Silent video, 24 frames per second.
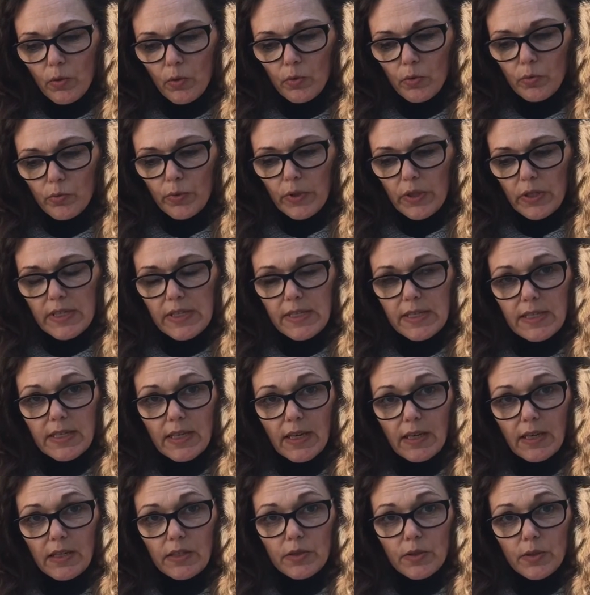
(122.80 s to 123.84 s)
really
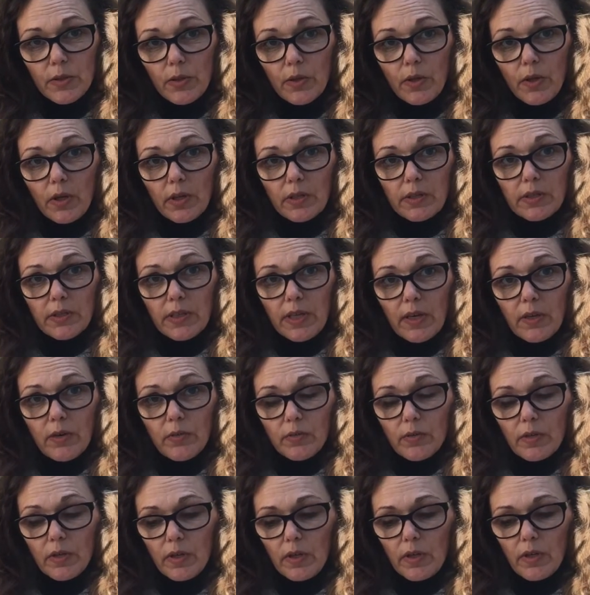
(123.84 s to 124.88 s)
started to lock
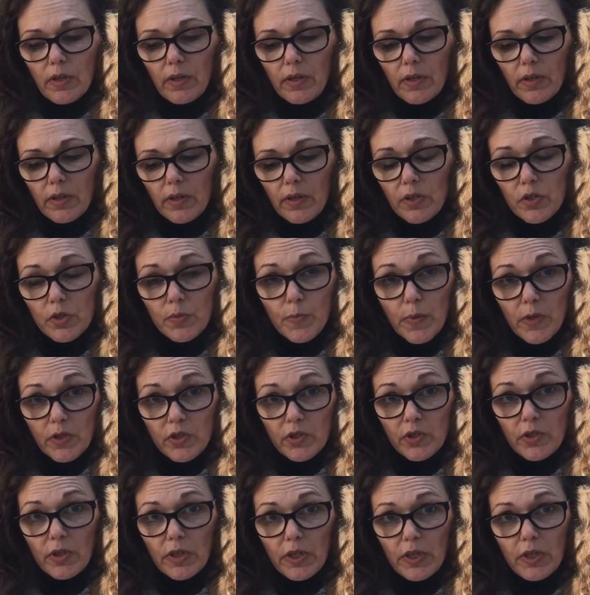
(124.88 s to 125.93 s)
down,
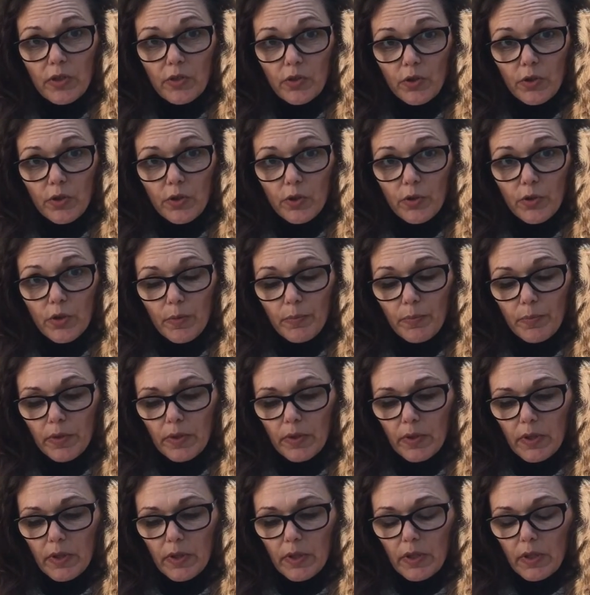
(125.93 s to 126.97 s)
especially in Europe,
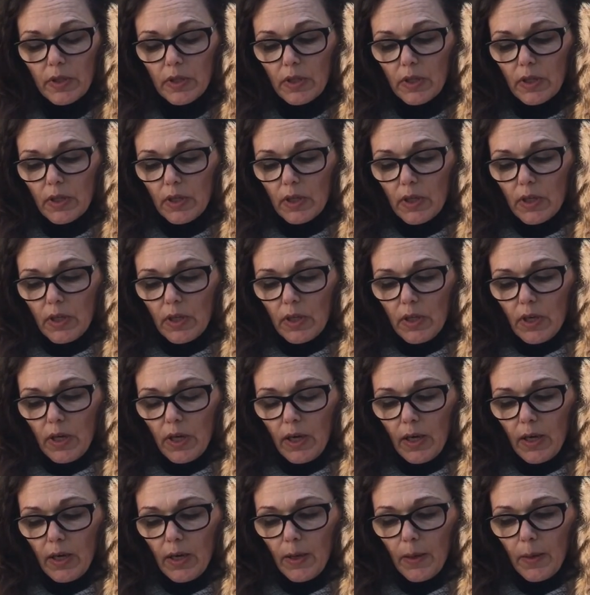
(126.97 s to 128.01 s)

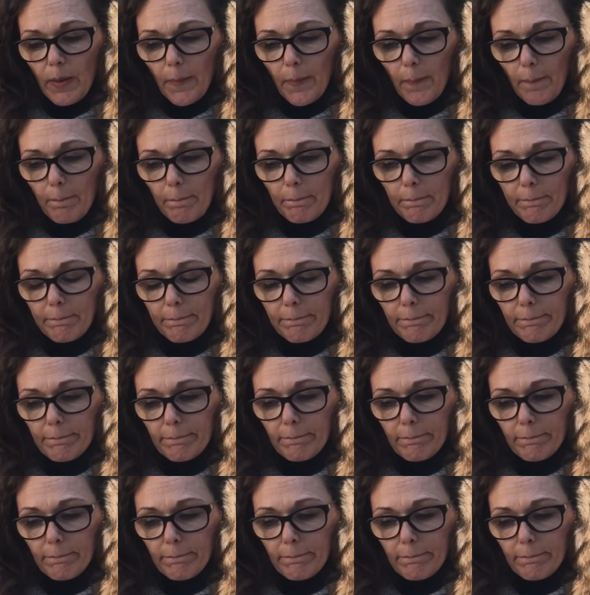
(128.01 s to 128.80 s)
um,